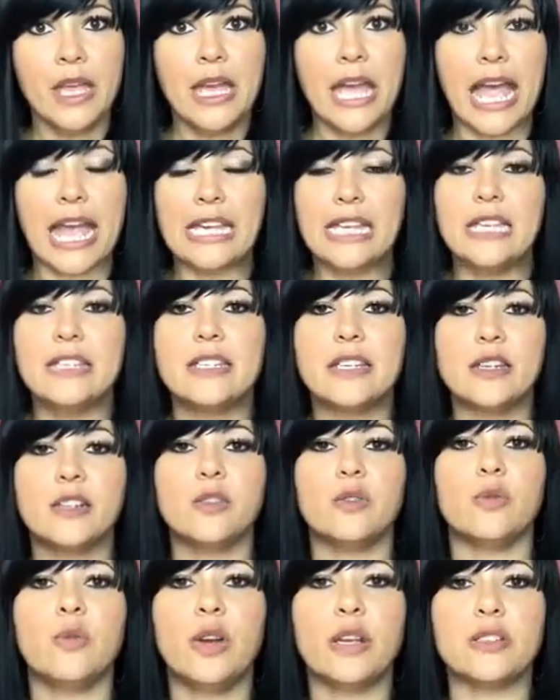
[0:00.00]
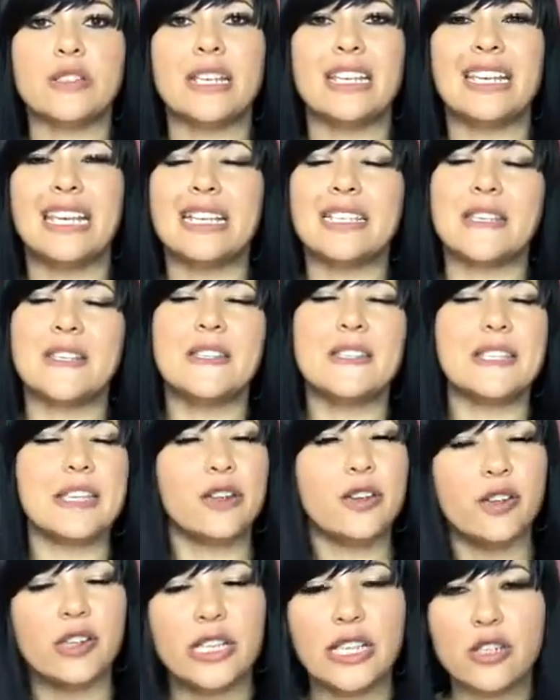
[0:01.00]
And he didn't want to
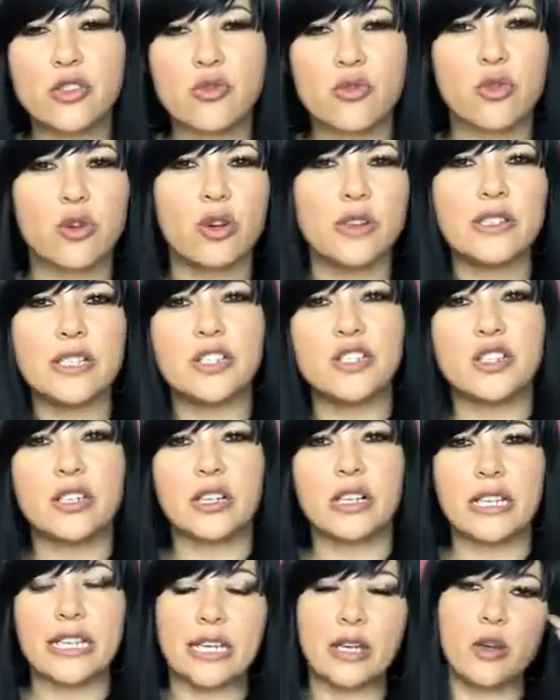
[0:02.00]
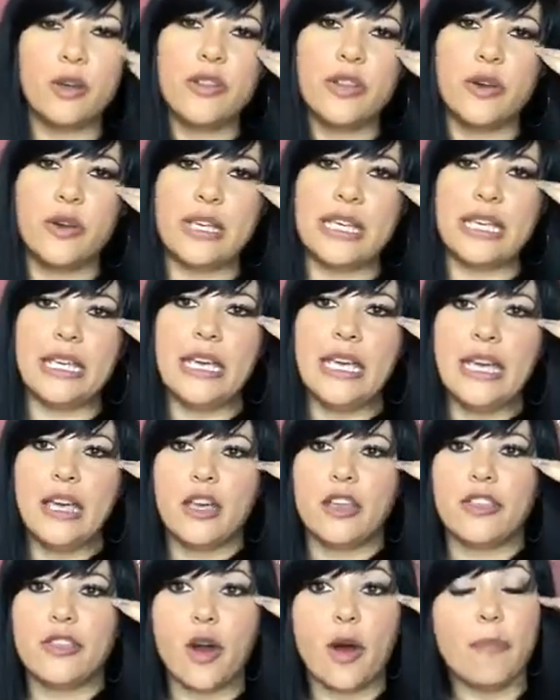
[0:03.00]
necessarily draw digitally, although he
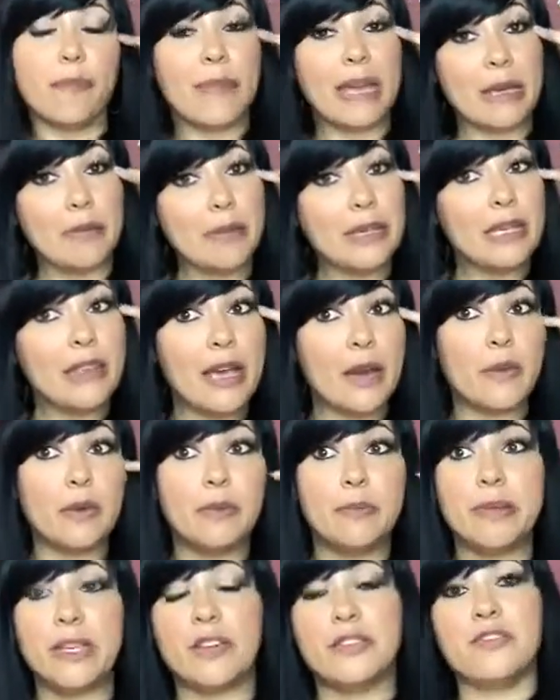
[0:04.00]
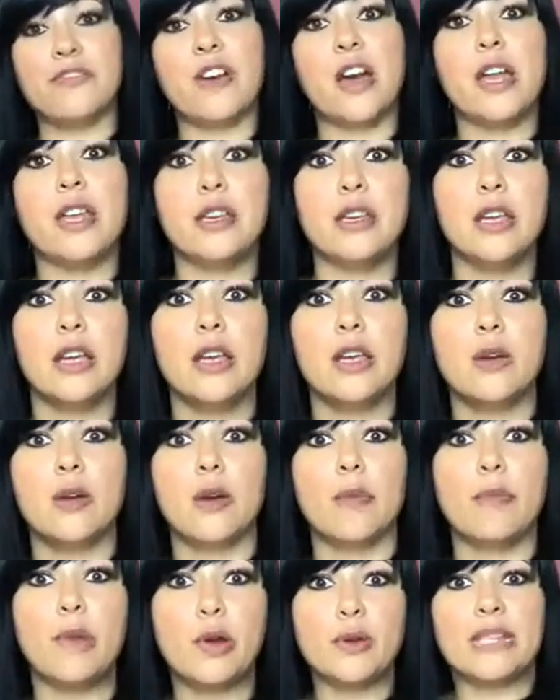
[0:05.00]
thought maybe that would be a fun
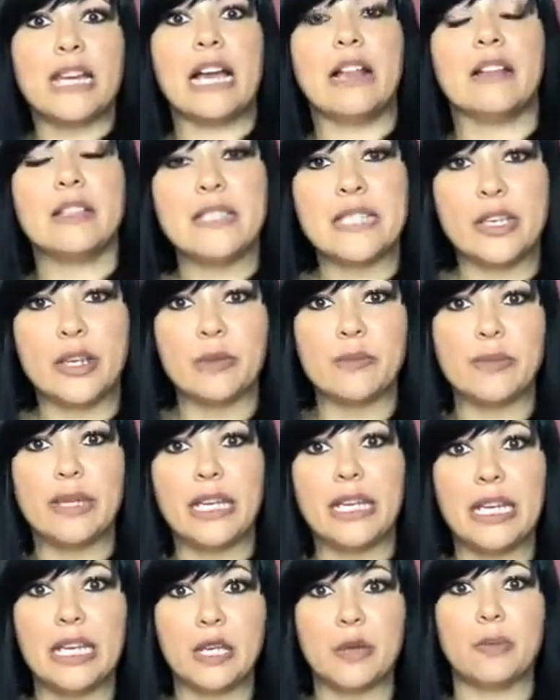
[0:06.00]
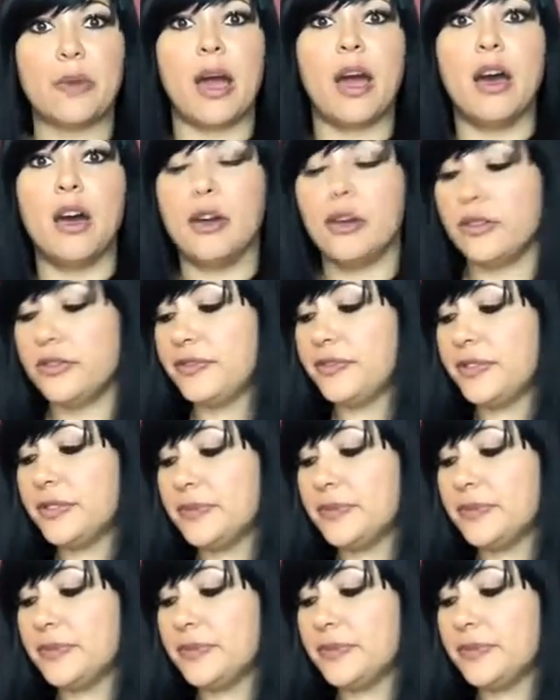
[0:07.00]
modality or medium of